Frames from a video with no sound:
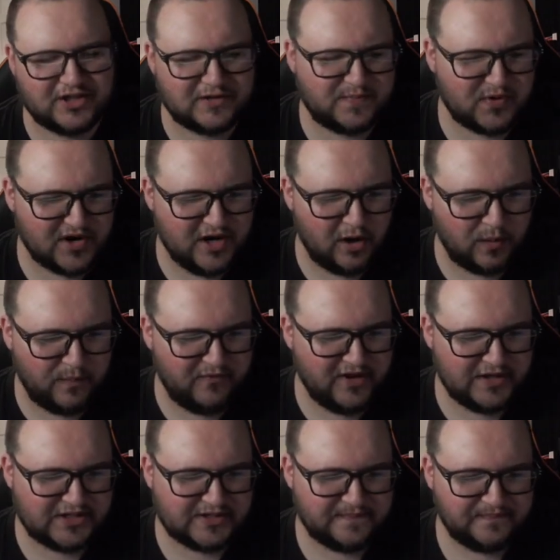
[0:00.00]
It's pretty
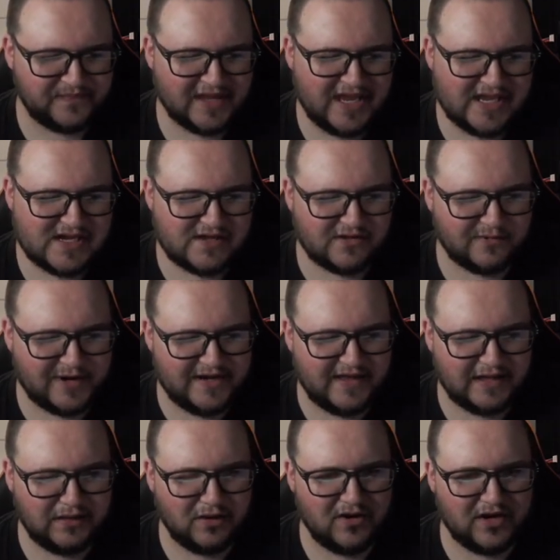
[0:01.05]
obvious the way
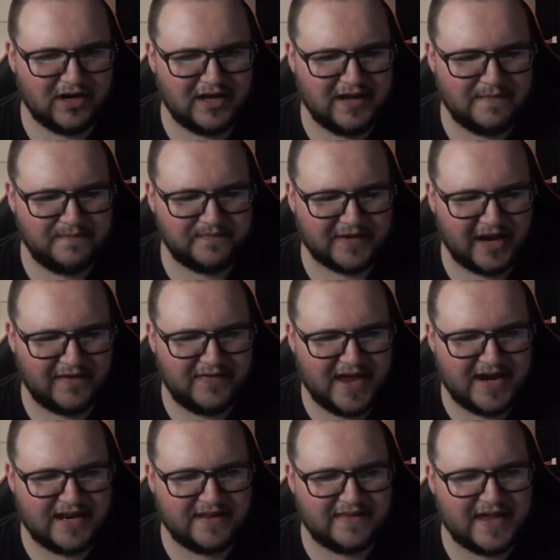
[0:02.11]
they're looking at him. And
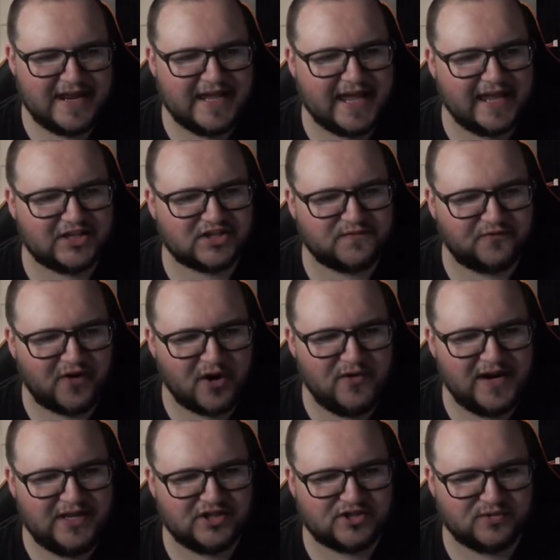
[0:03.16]
then then he gets
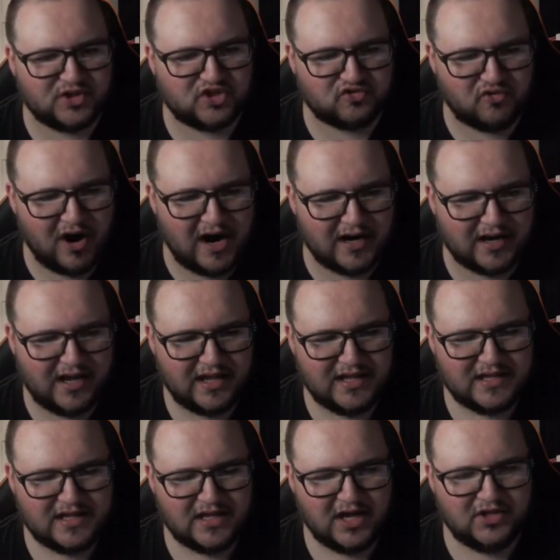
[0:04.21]
thrown into a truck
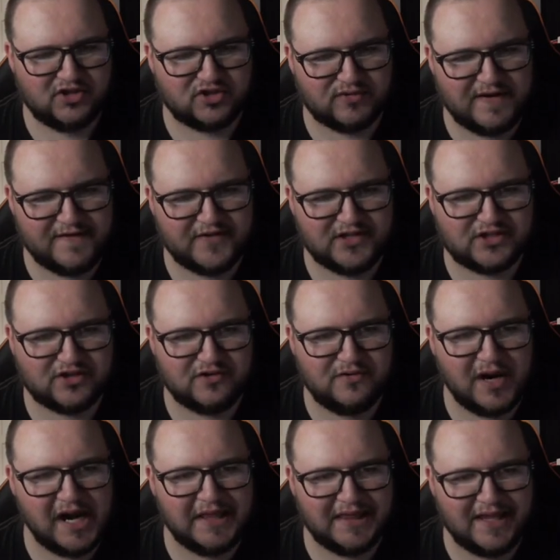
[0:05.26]
and driven
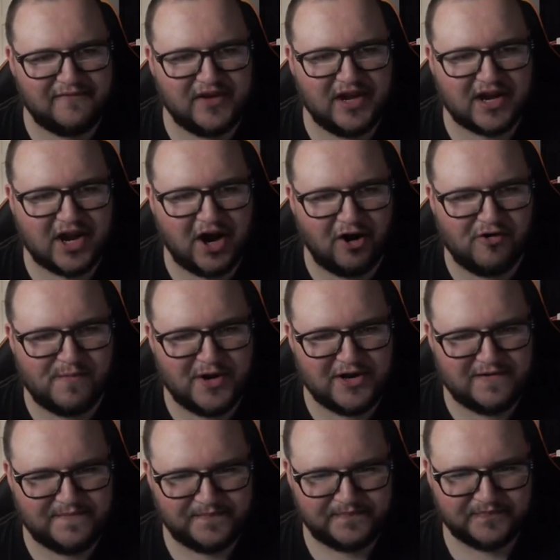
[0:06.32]
to Olivia
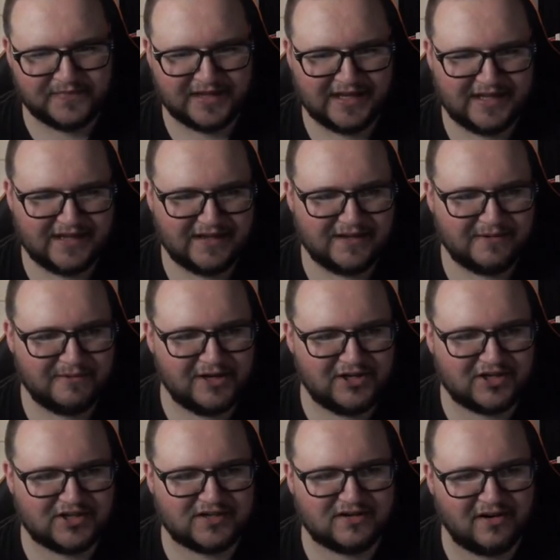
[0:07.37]
Colman,
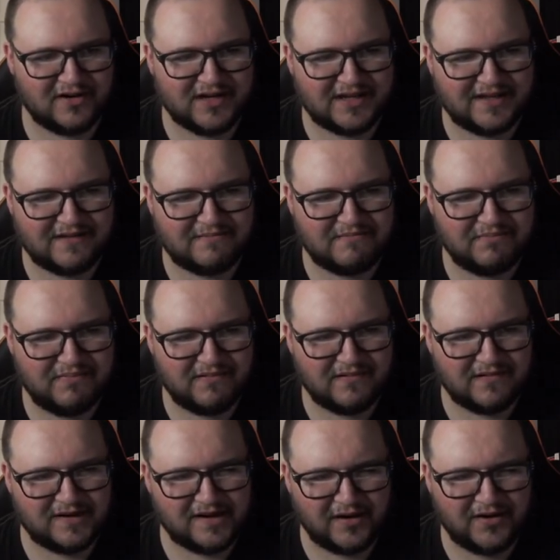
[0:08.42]
which I
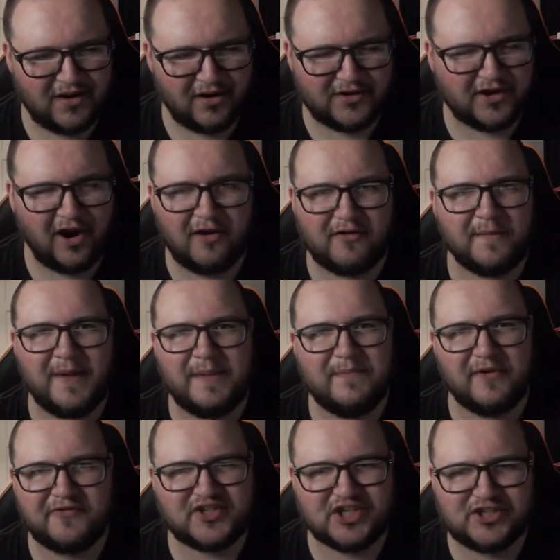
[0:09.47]
I, I can't
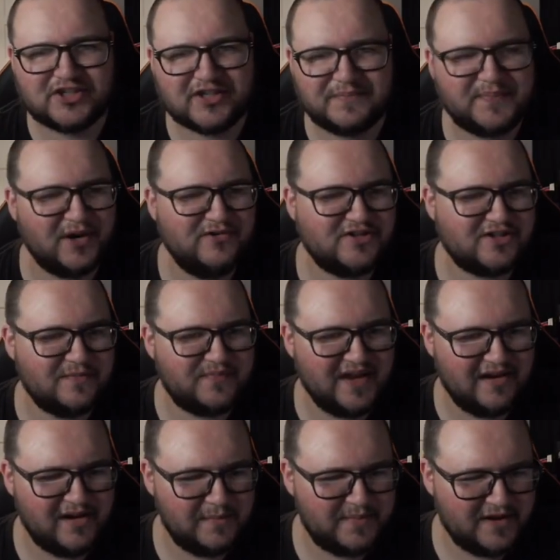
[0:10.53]
remember if she's supposed to
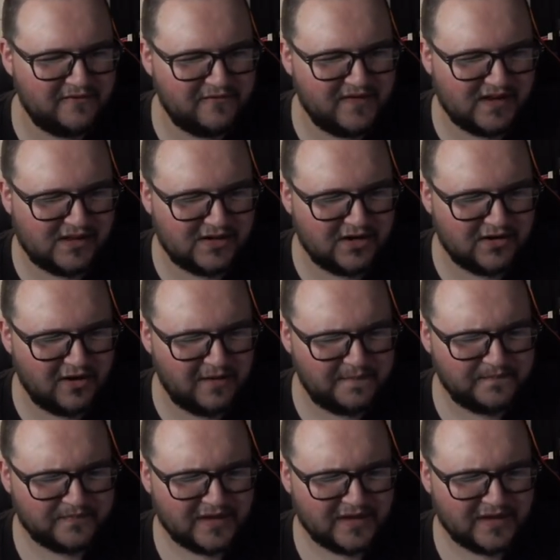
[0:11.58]
be a, be a villain or not.